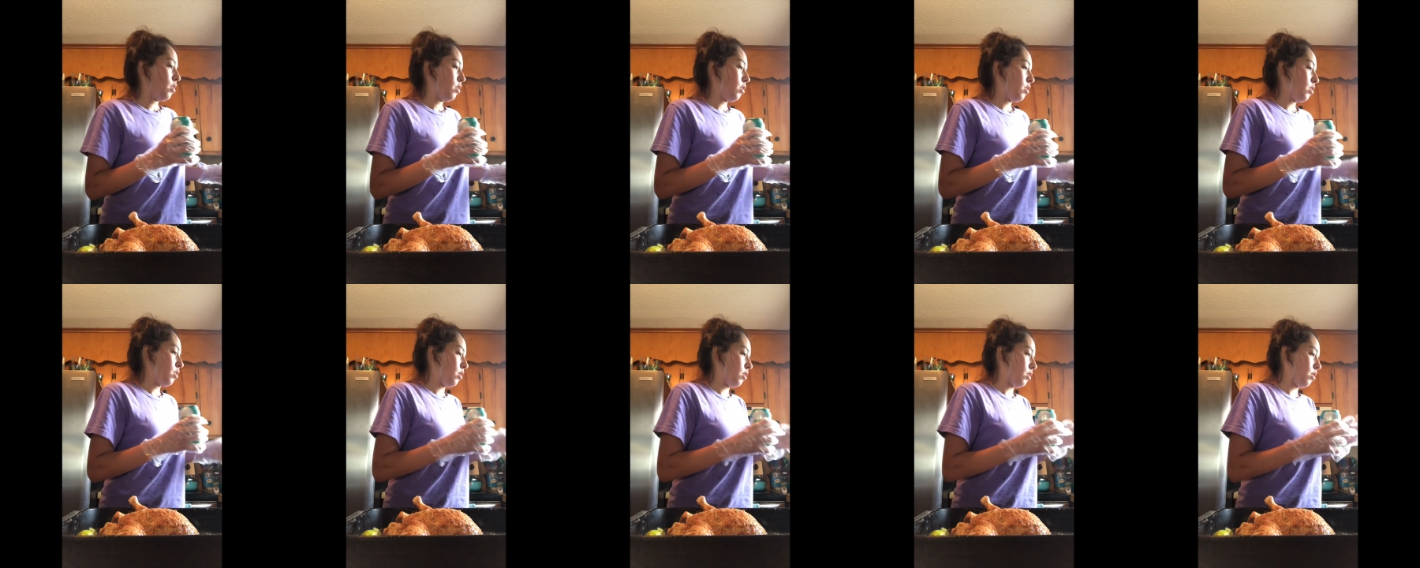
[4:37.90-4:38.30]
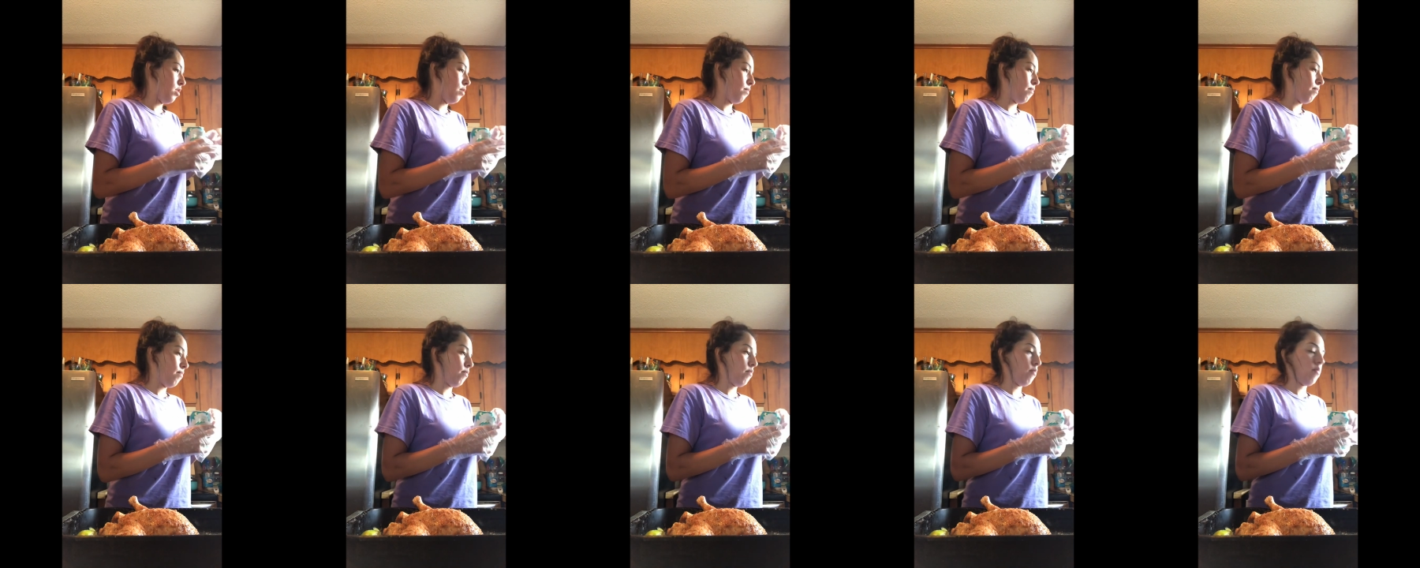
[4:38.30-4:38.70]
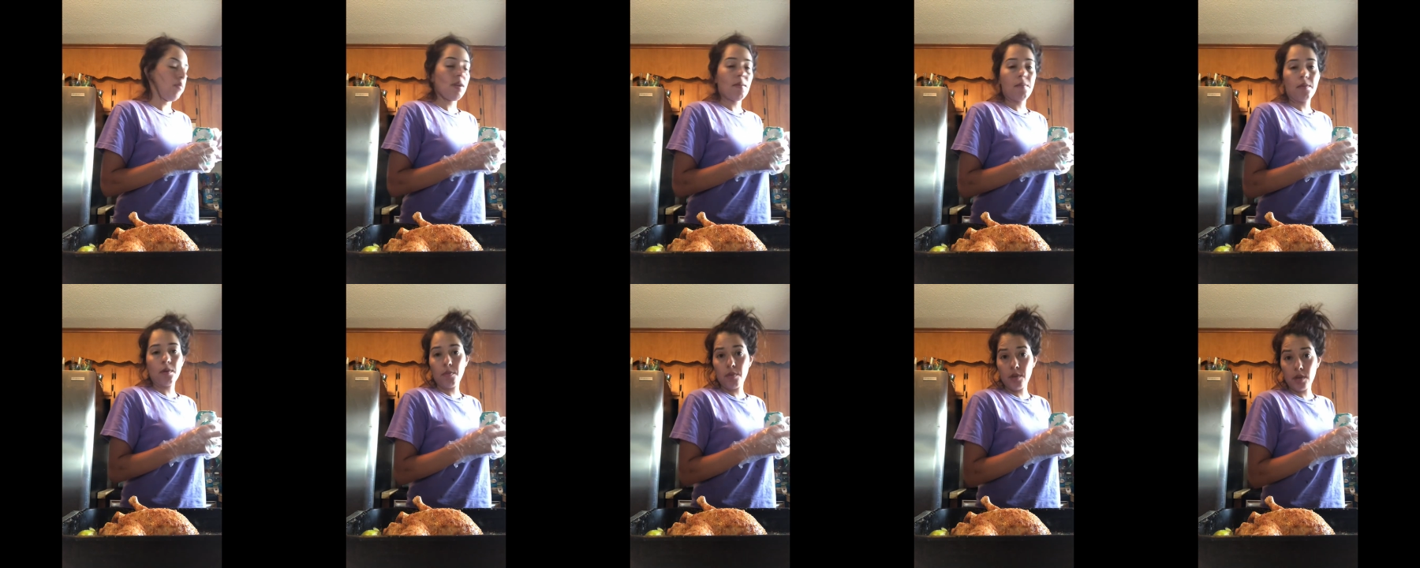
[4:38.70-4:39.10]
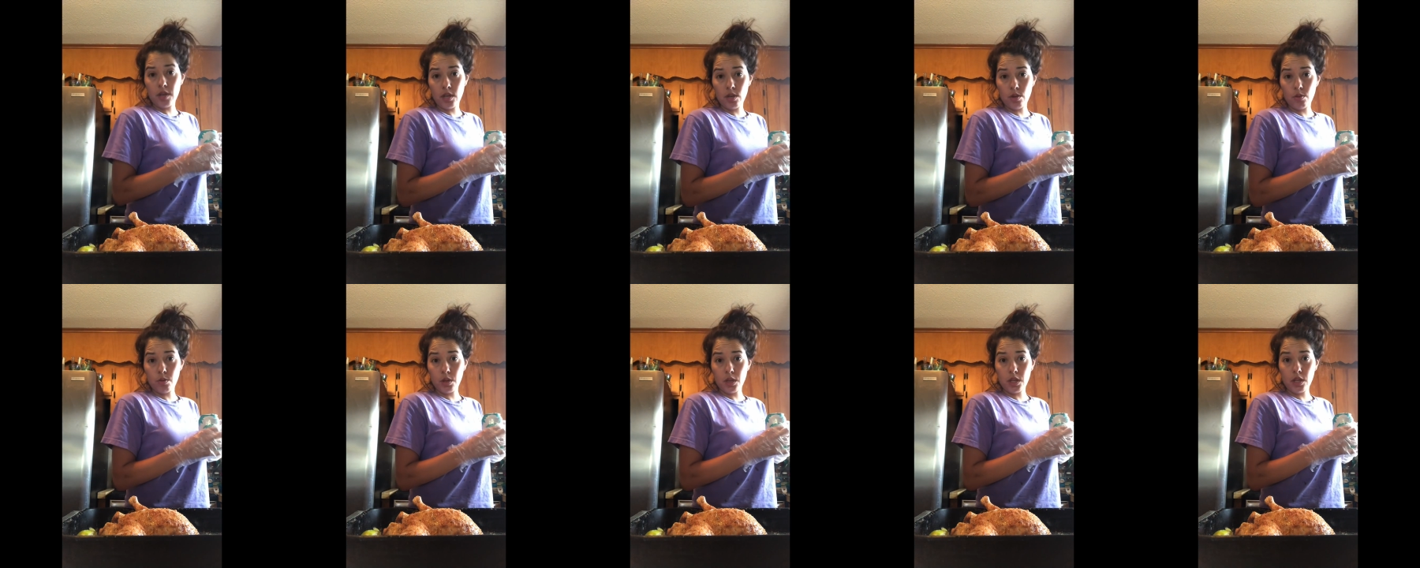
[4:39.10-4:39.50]
I'm going to put it
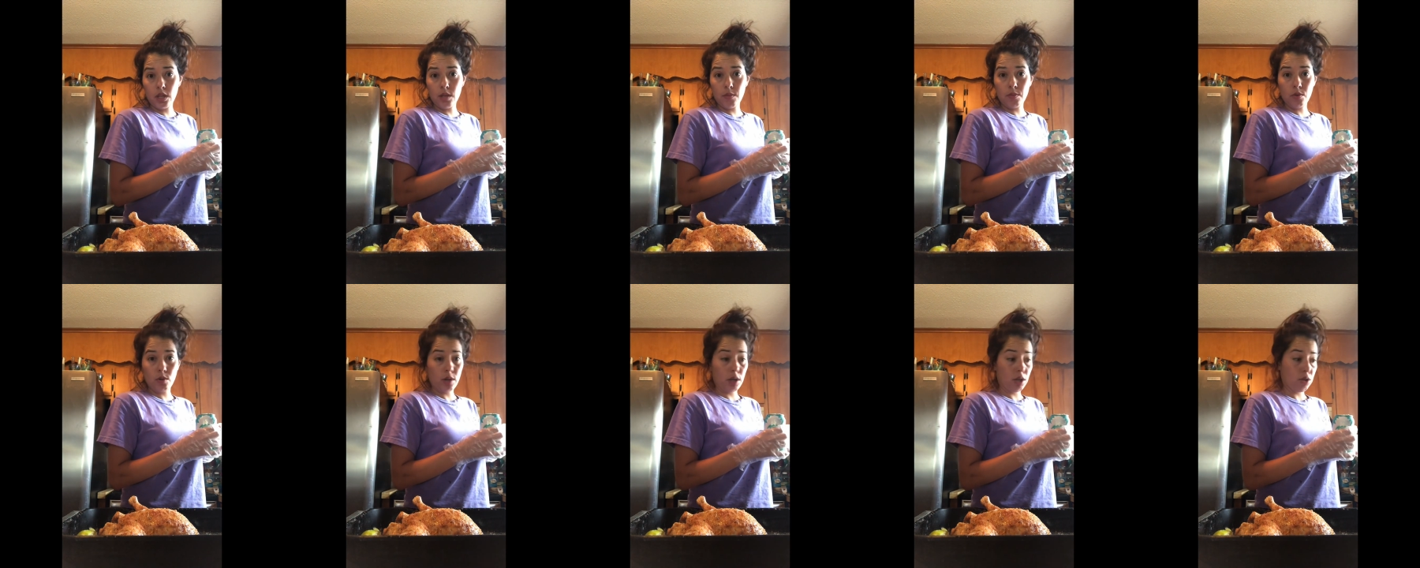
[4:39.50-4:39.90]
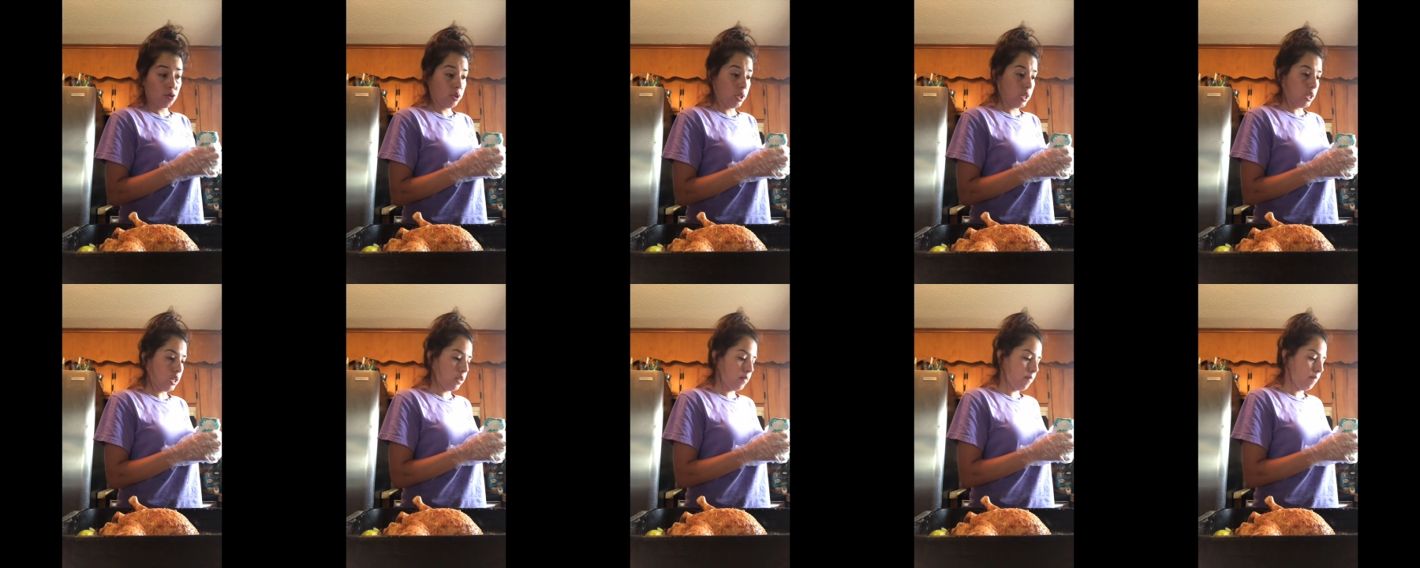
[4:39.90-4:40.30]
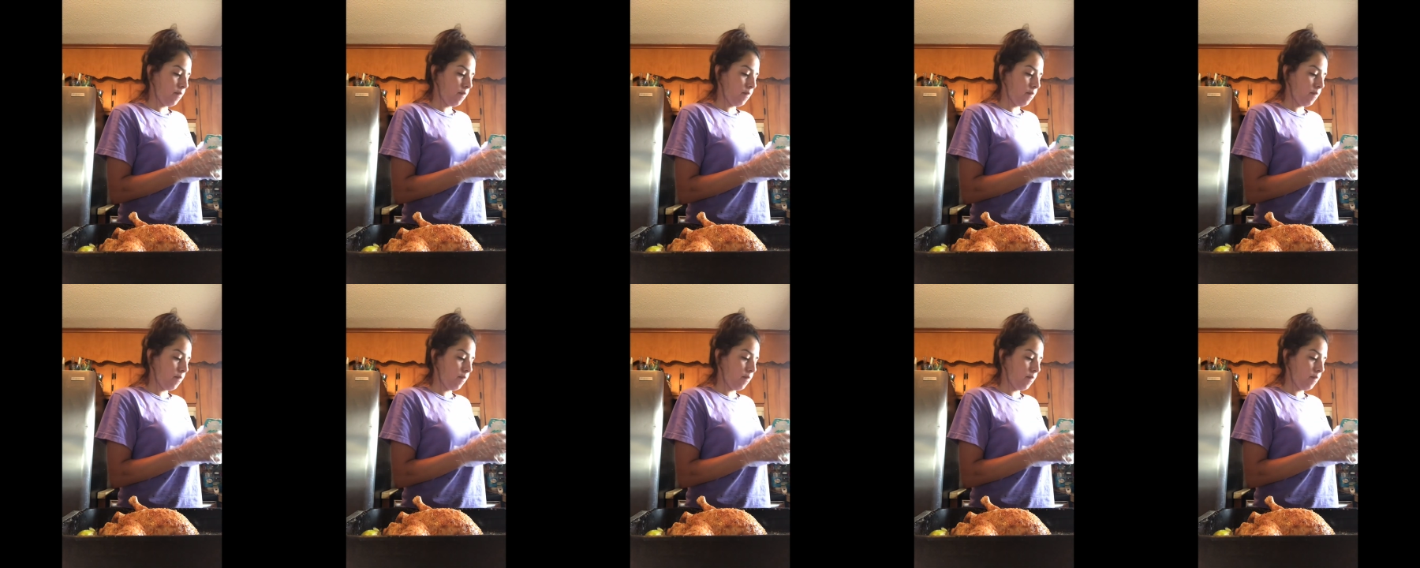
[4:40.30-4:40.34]
into a cup so I can drink it.